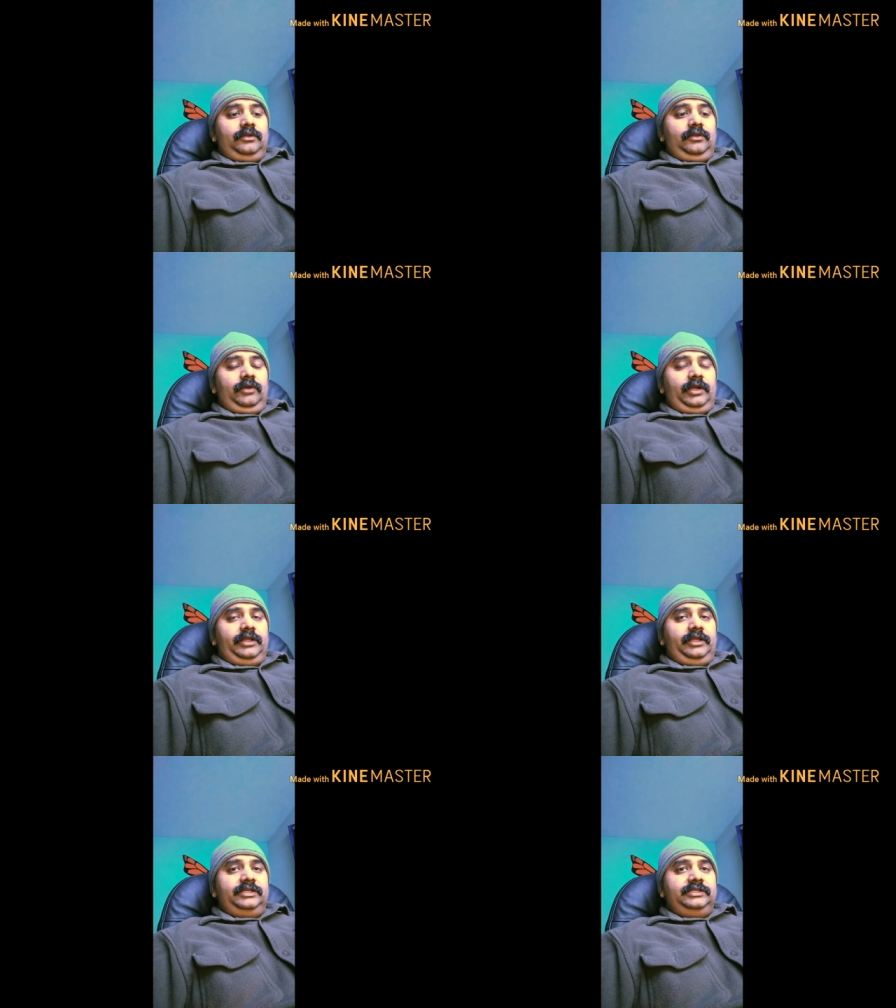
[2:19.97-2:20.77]
look at
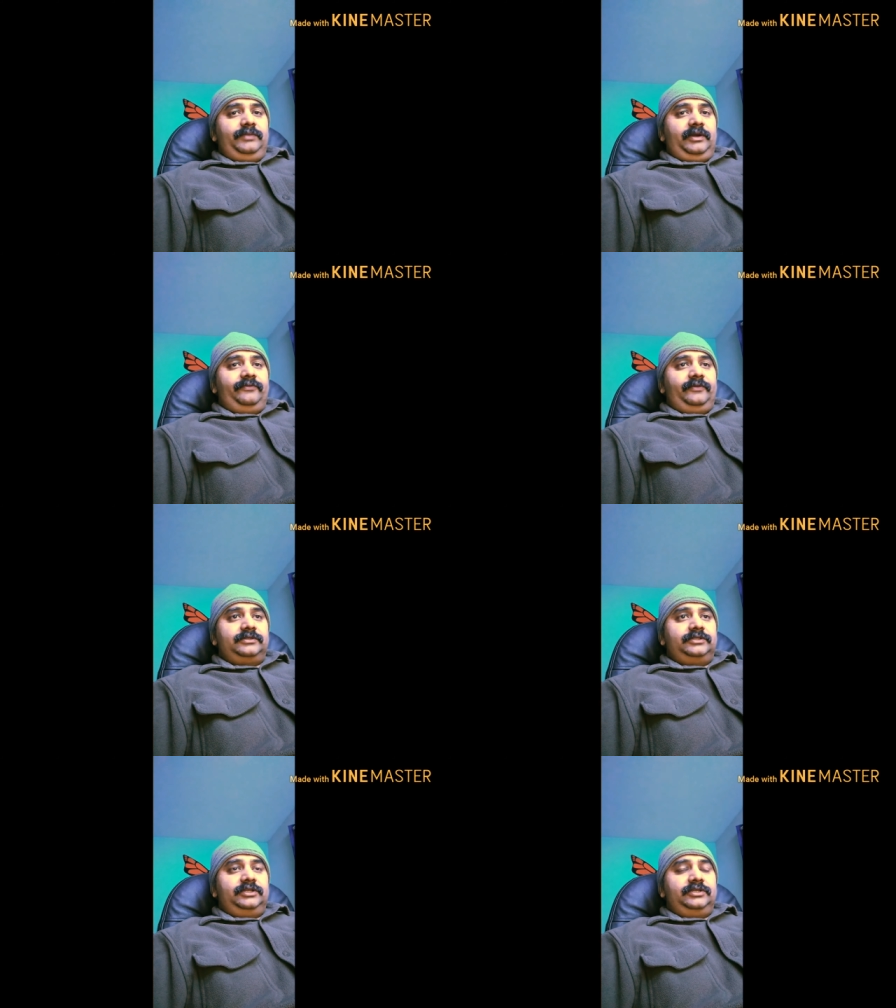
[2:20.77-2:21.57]
the easy part
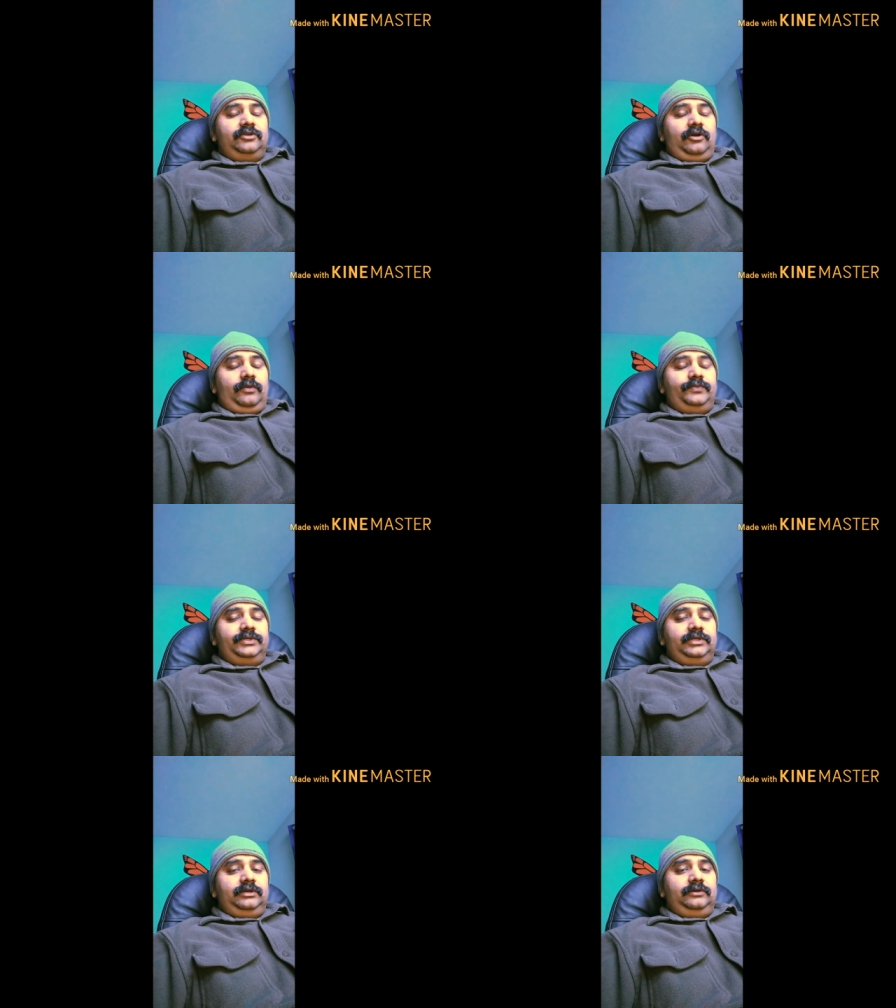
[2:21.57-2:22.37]
first. Just
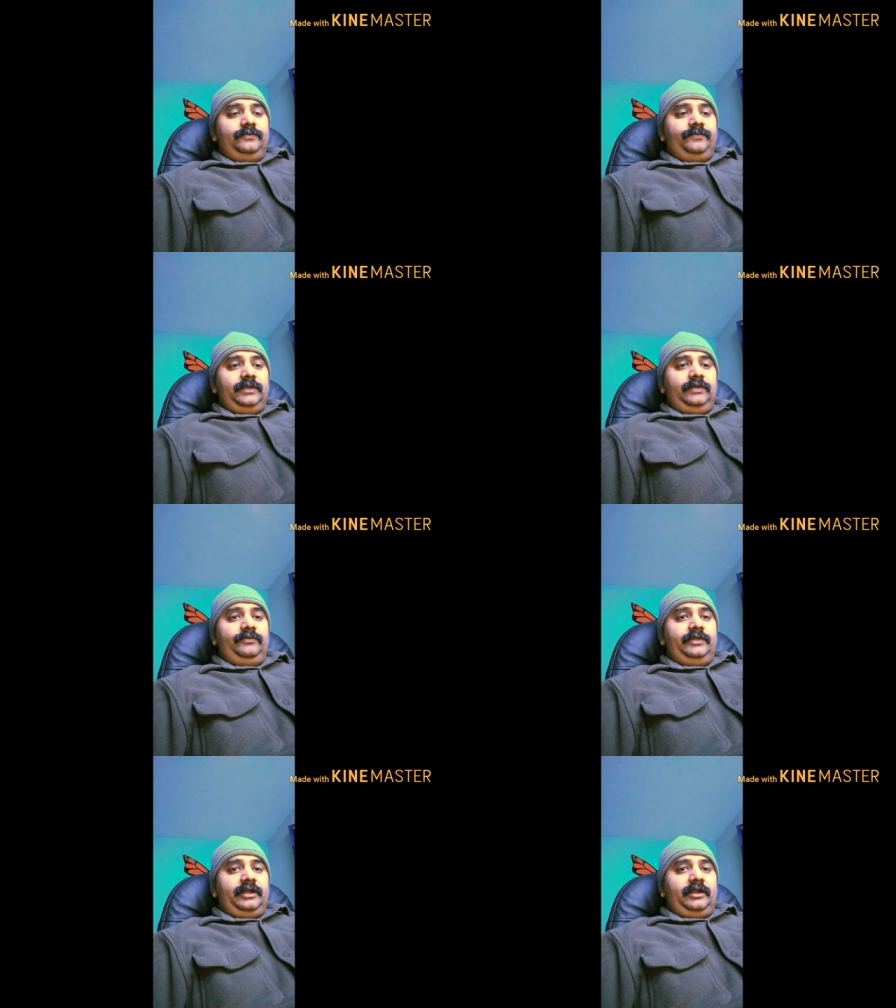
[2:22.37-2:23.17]
observe if
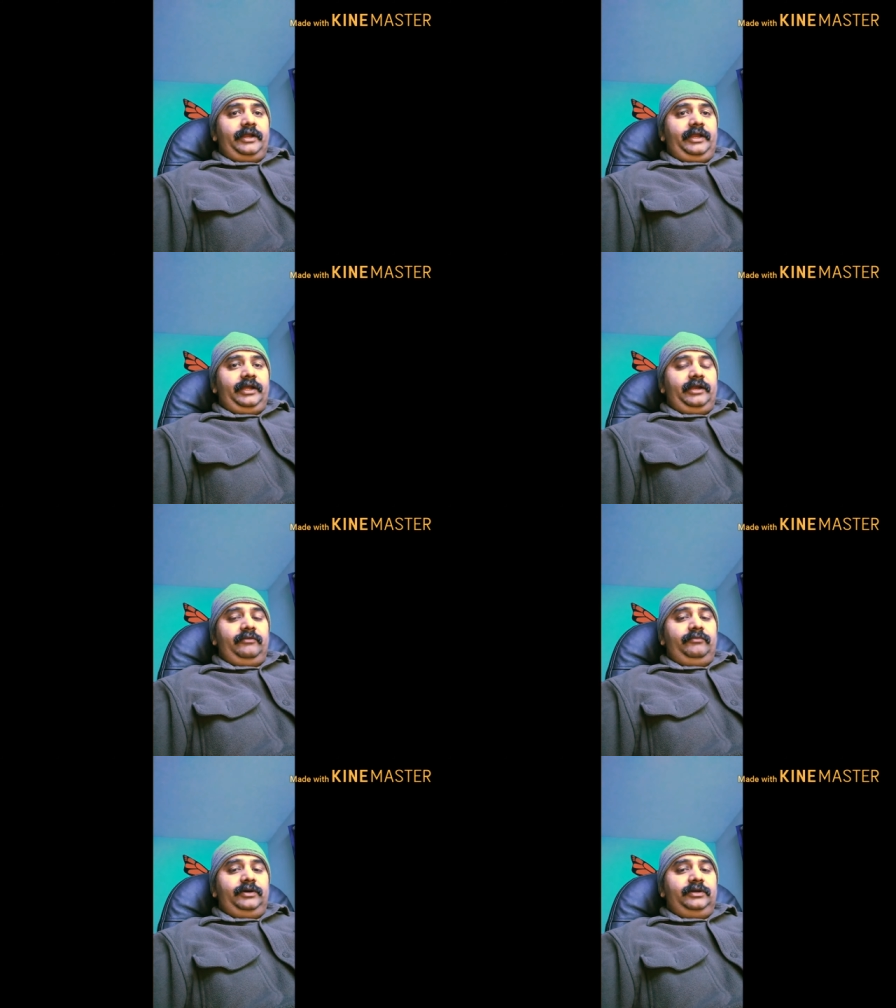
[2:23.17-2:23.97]
there are any kind
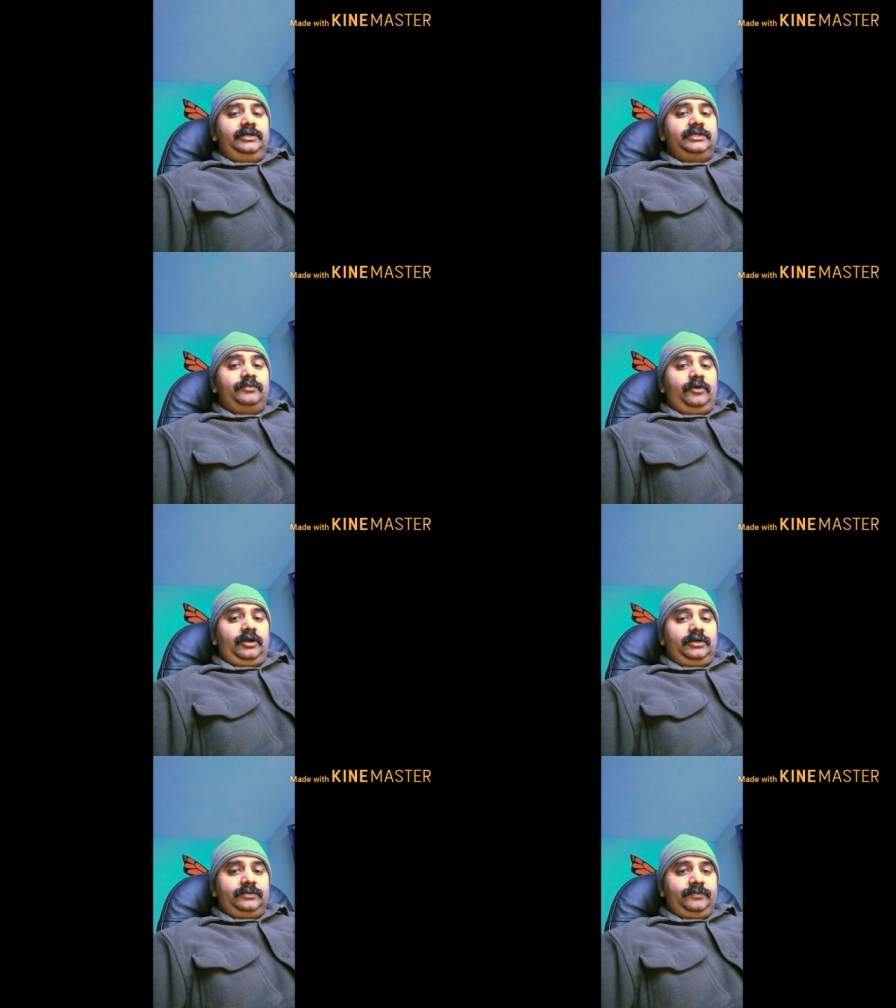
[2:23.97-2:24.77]
of burnt
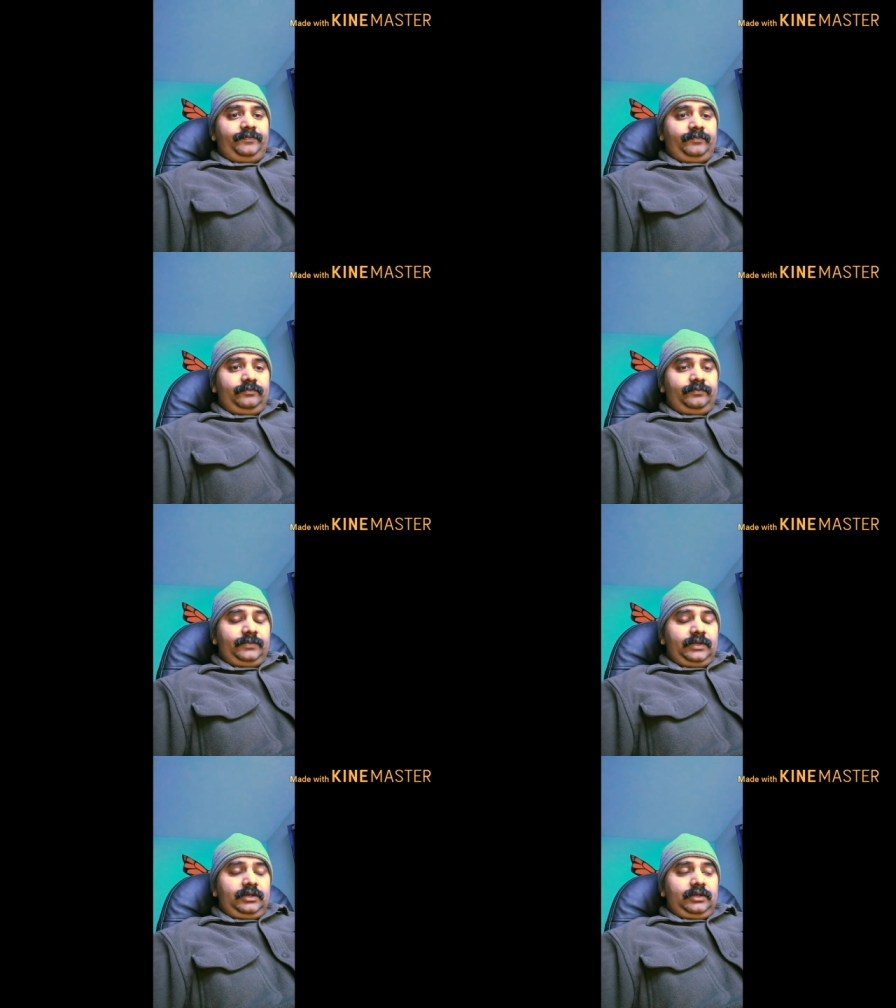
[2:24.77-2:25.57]
spot
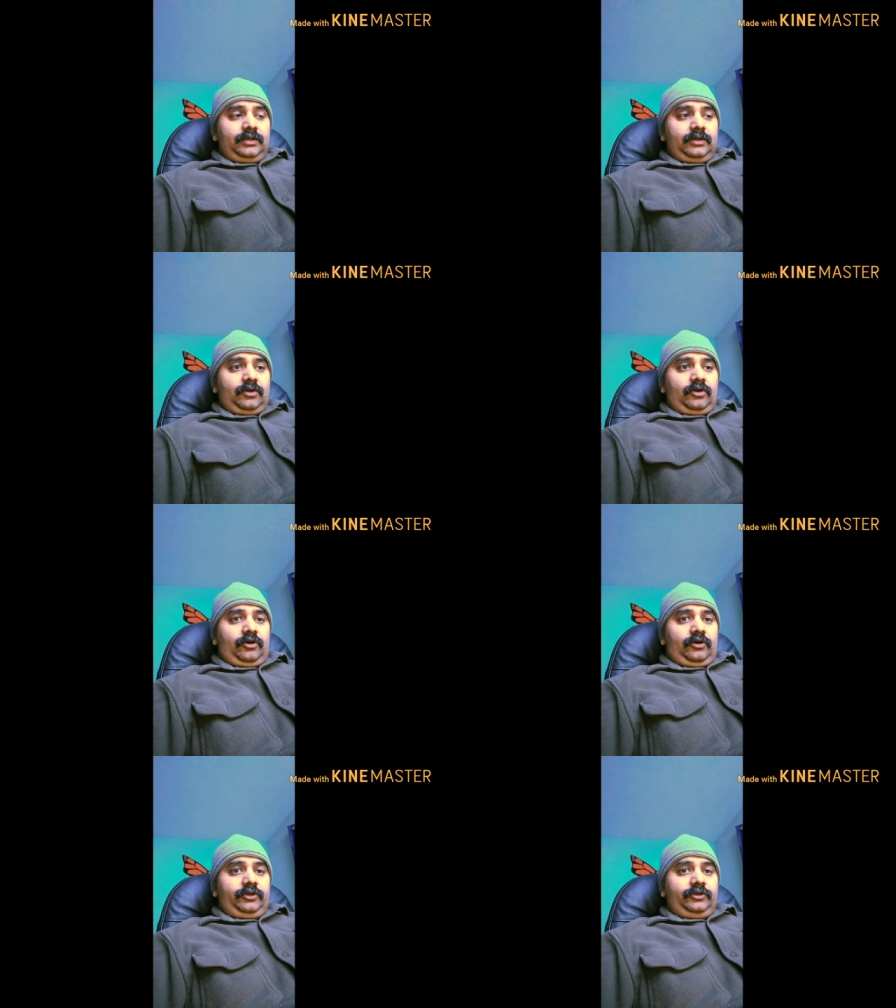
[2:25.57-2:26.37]

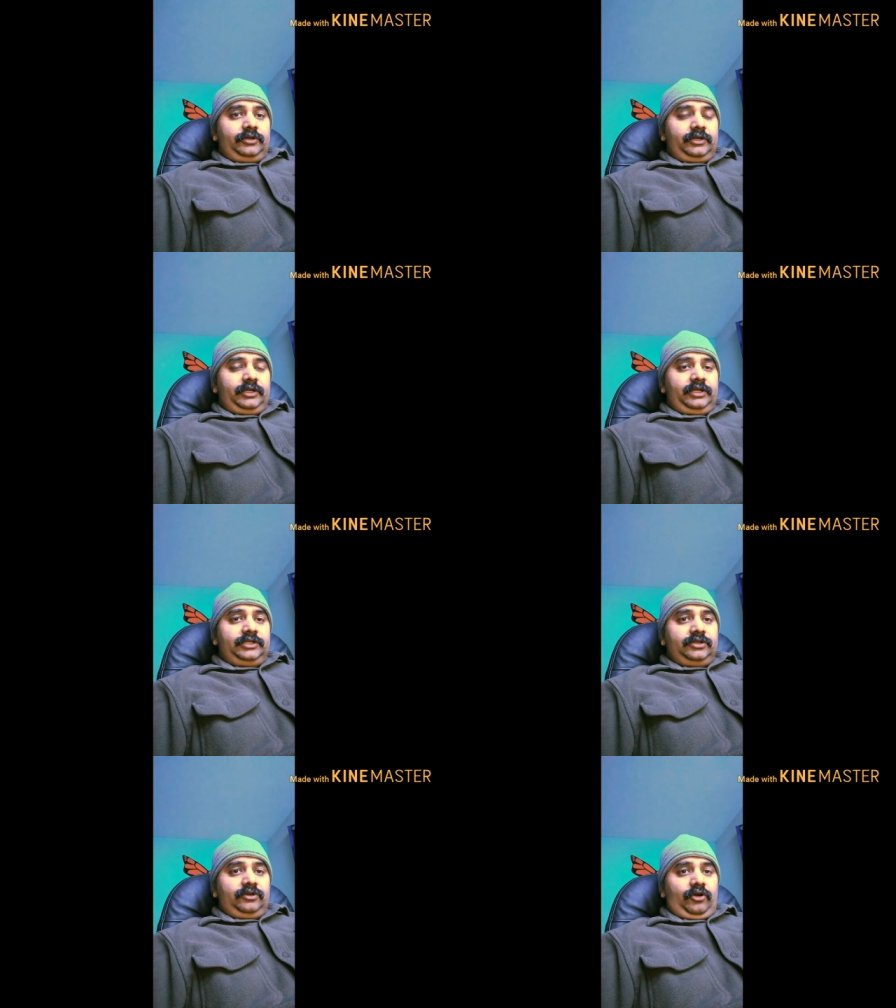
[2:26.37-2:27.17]
on your
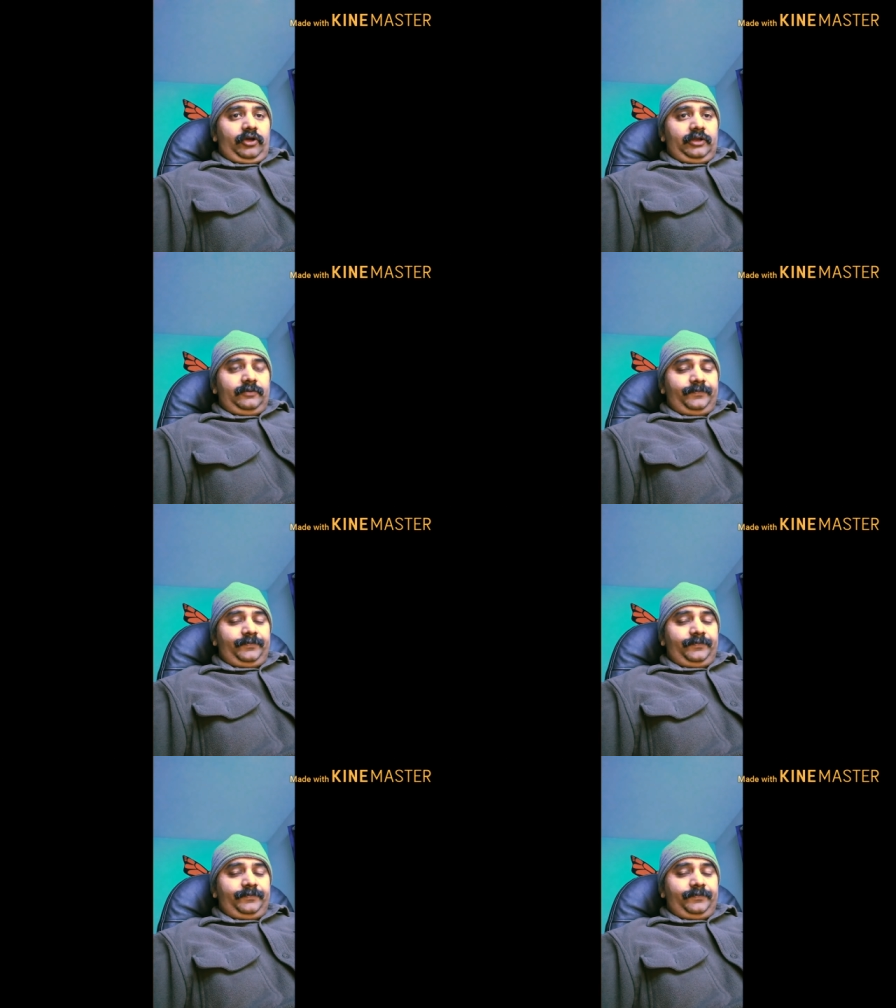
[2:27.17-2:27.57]
ignition coil.